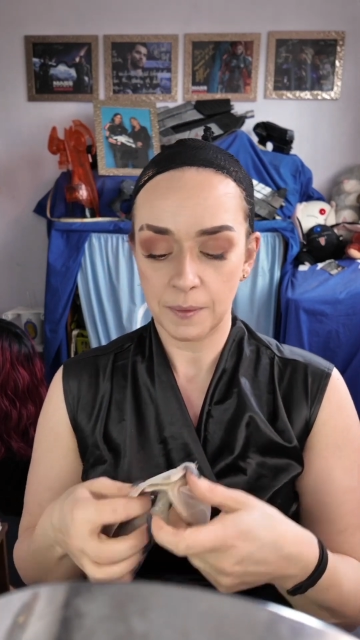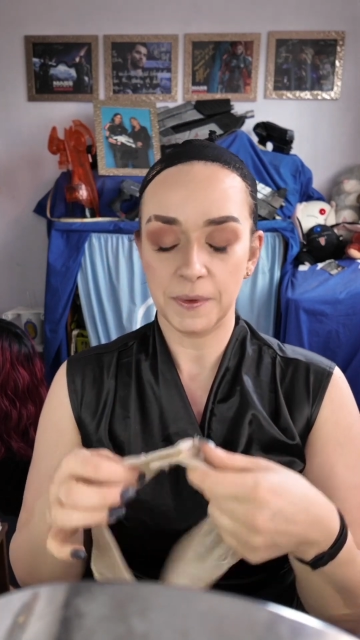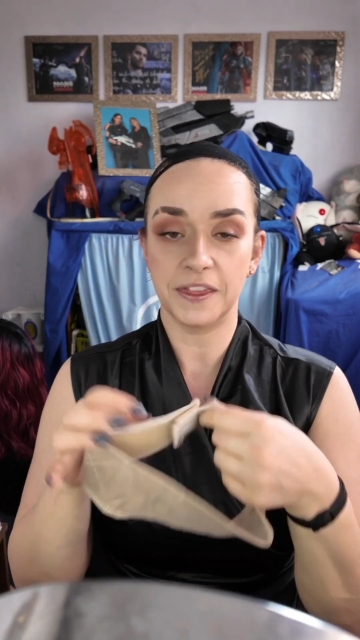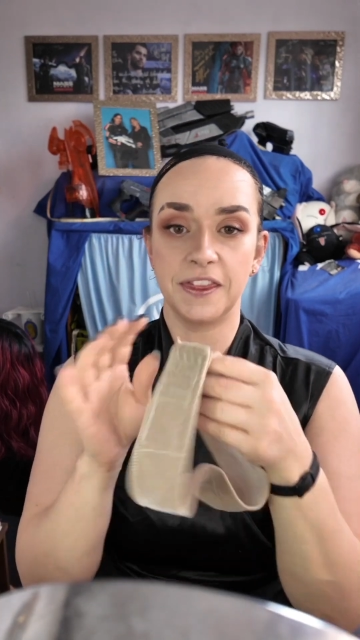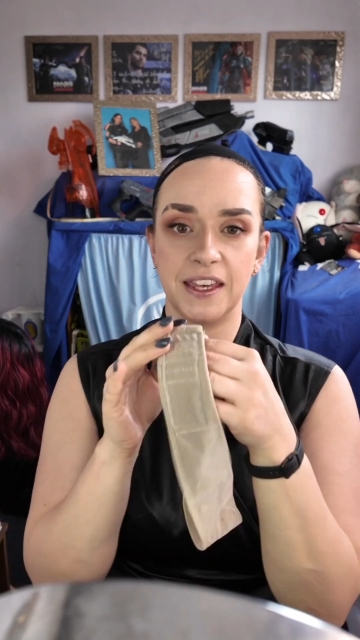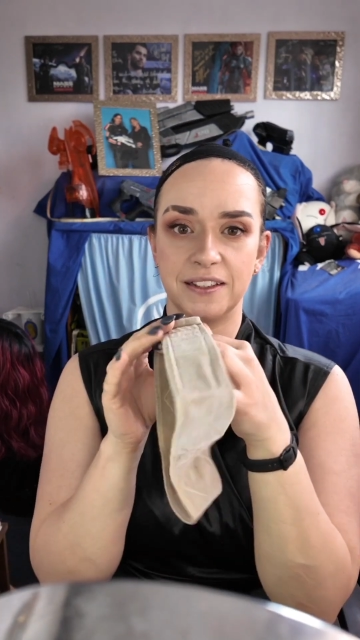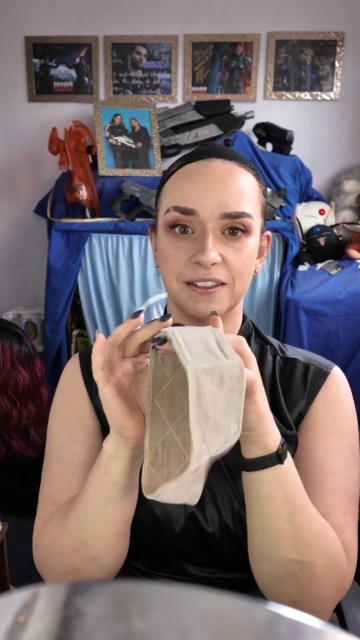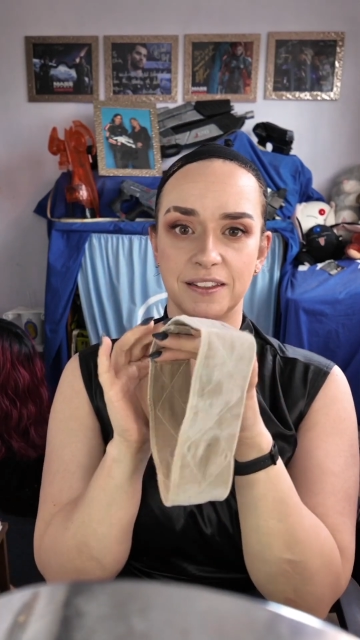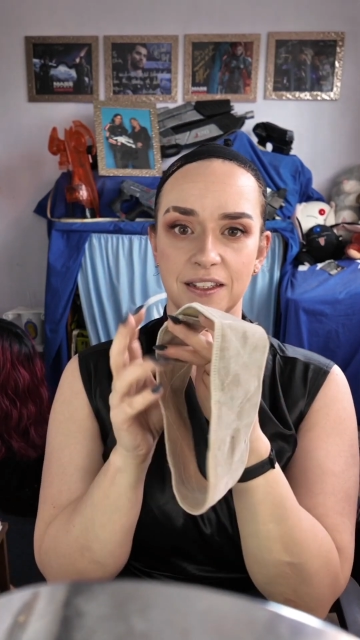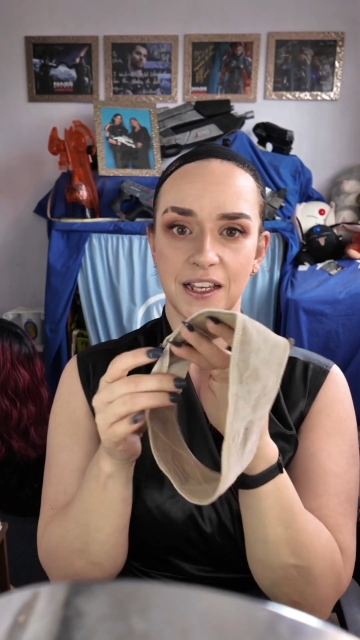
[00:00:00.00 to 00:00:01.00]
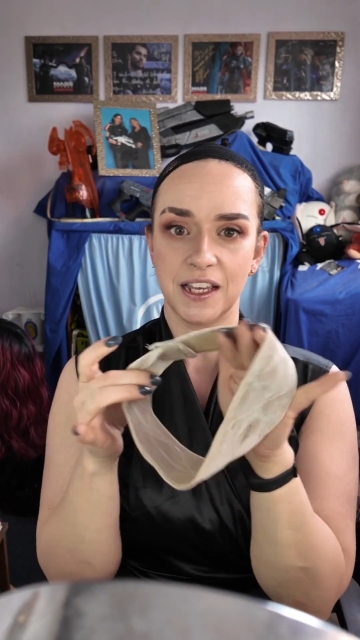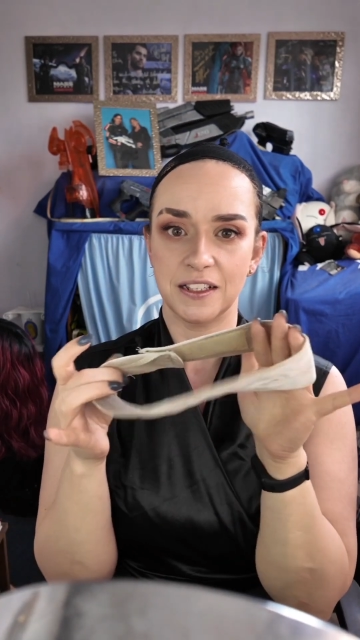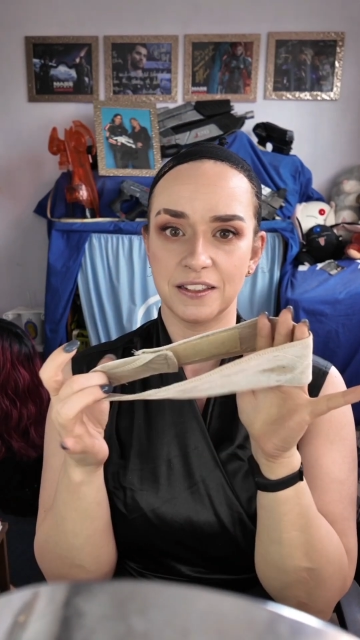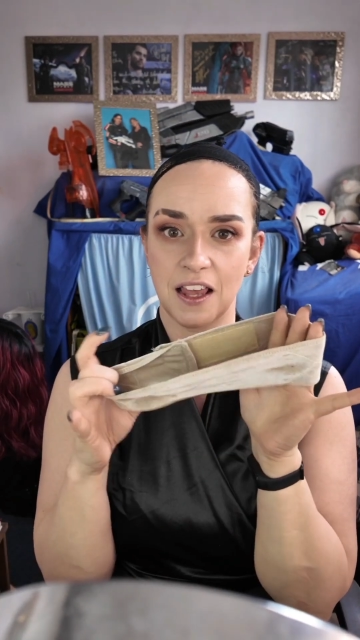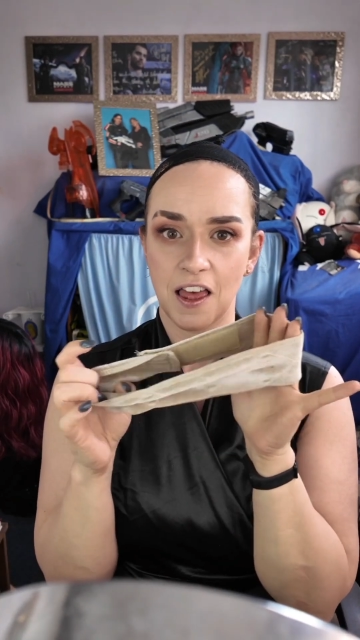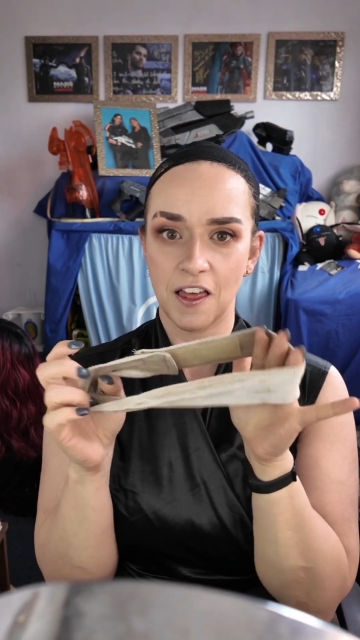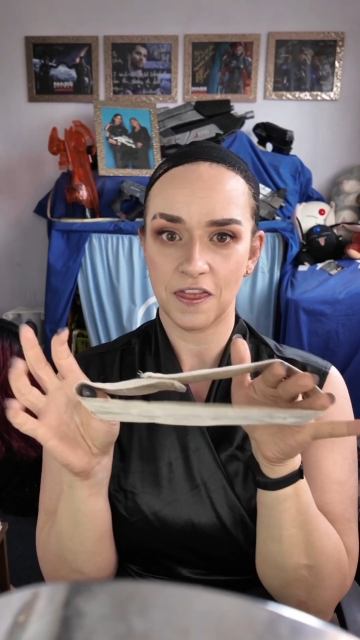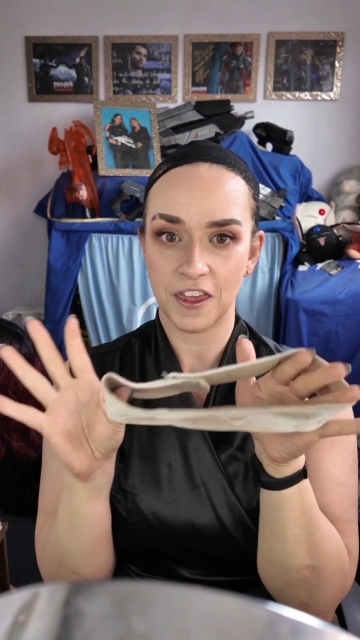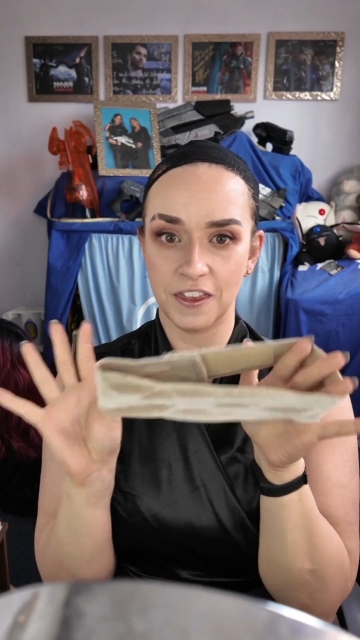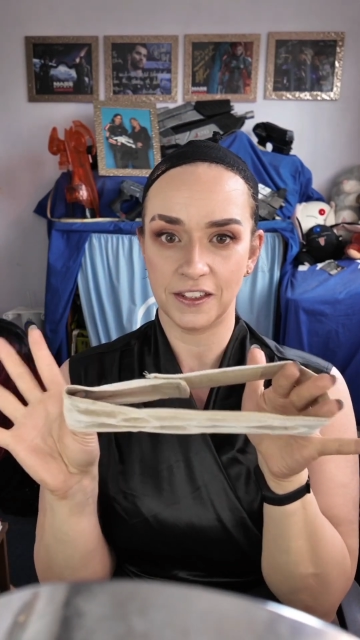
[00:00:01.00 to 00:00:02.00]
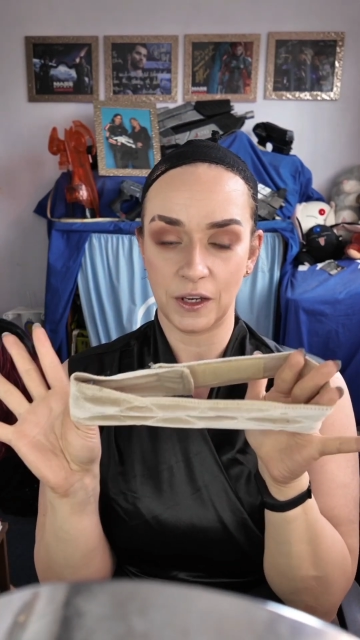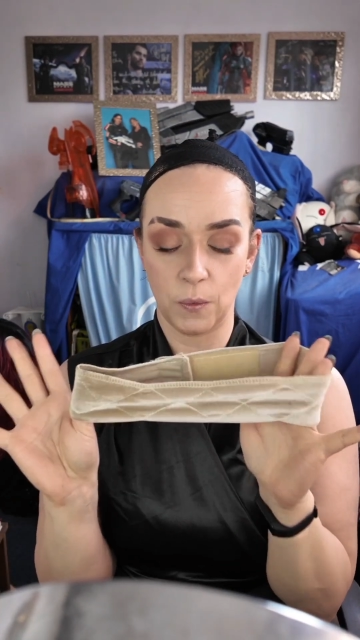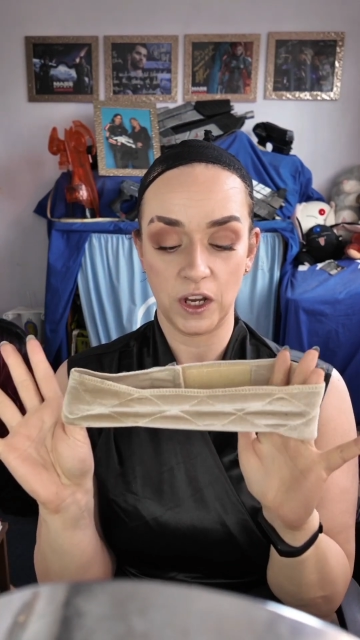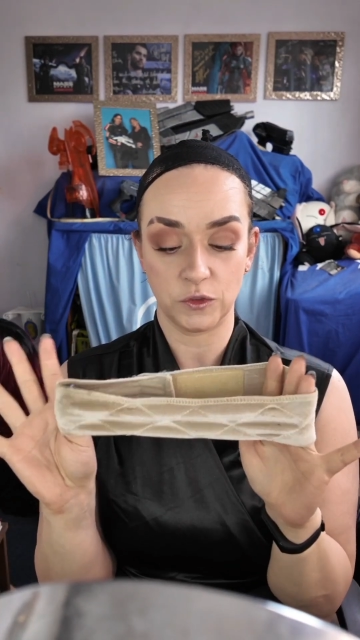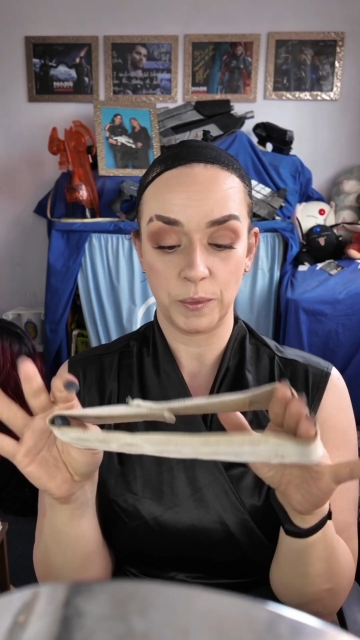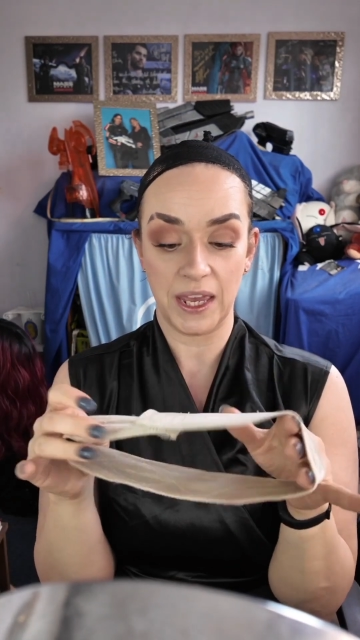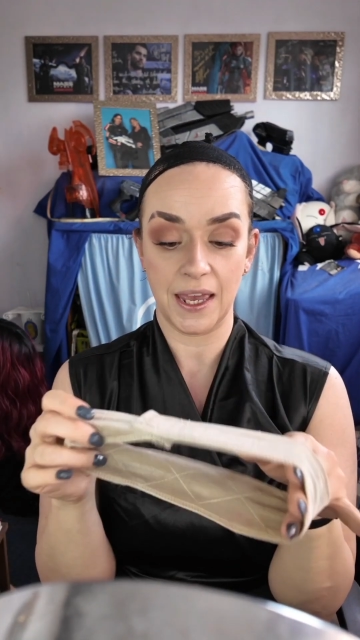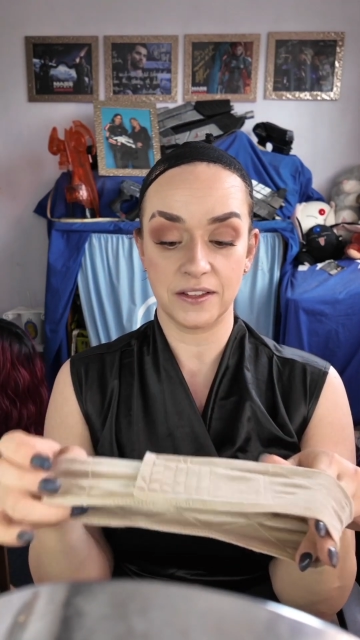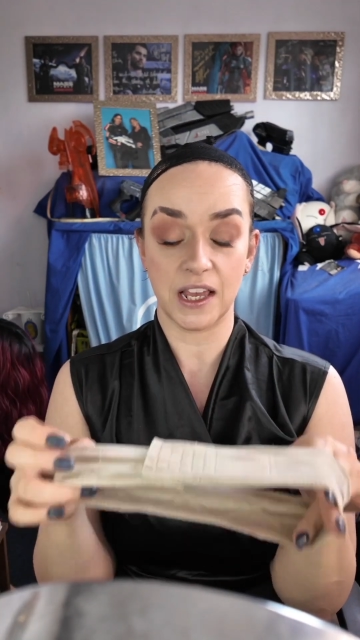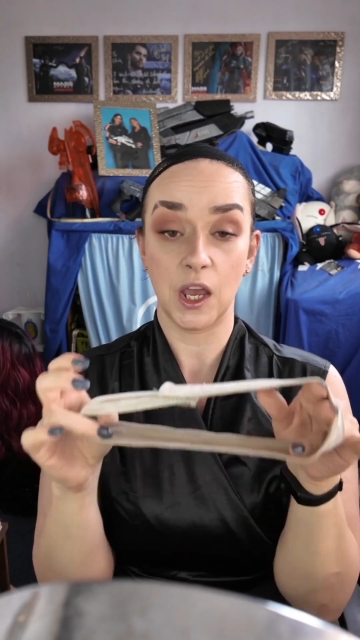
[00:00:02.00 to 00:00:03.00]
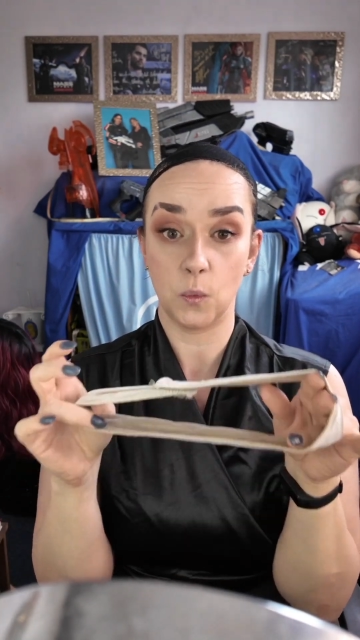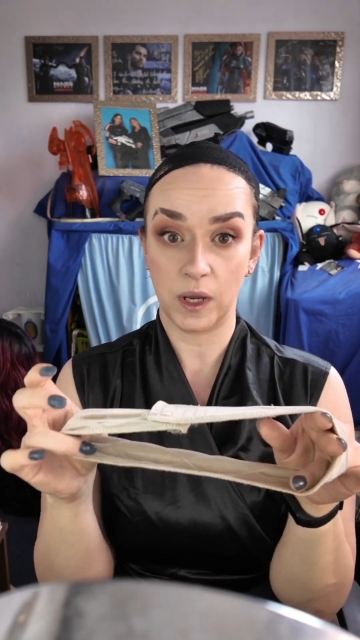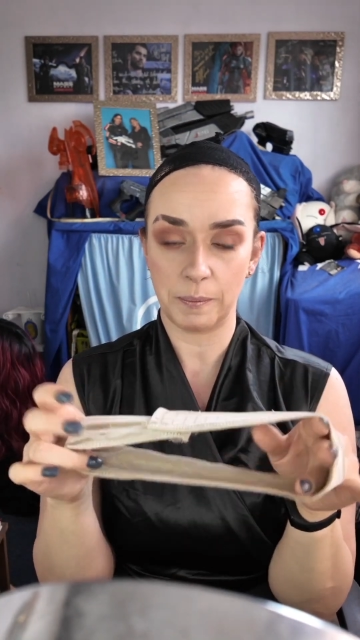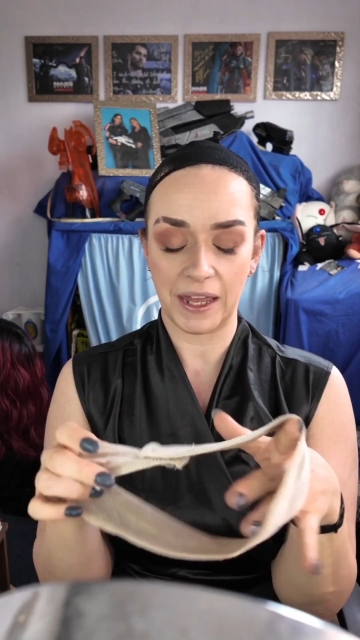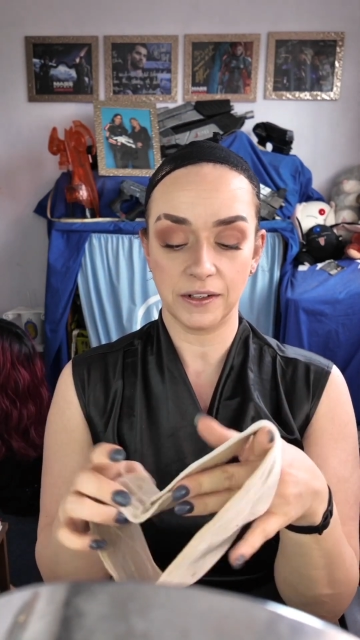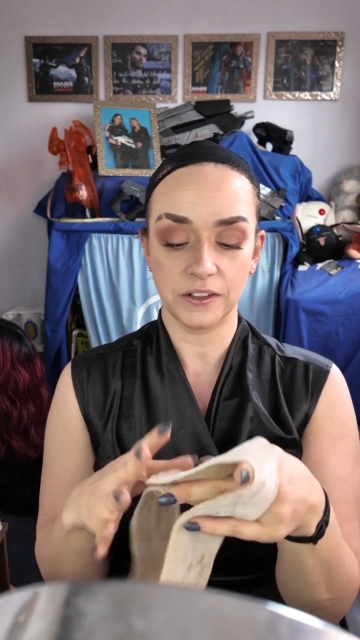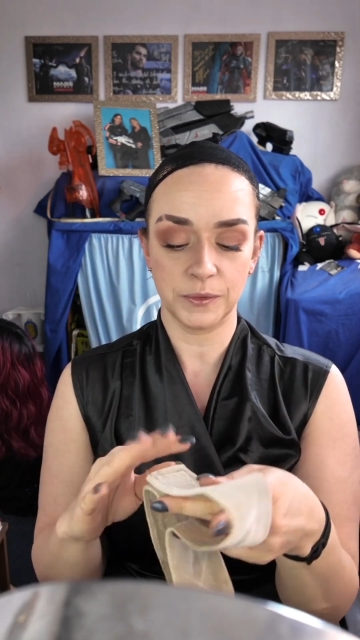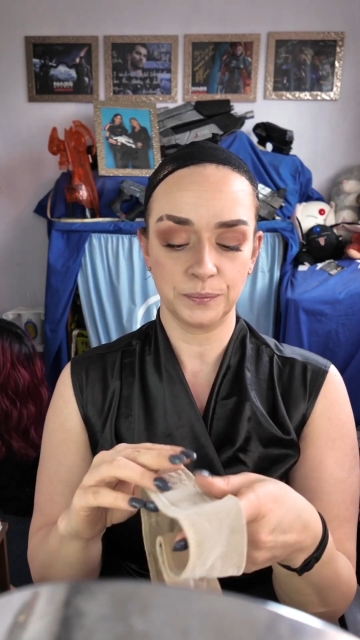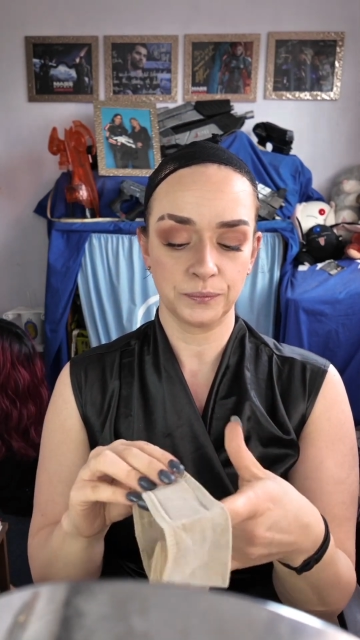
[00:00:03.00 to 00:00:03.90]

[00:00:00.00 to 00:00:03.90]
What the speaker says: But this is the thing that works for me. It's a wig band.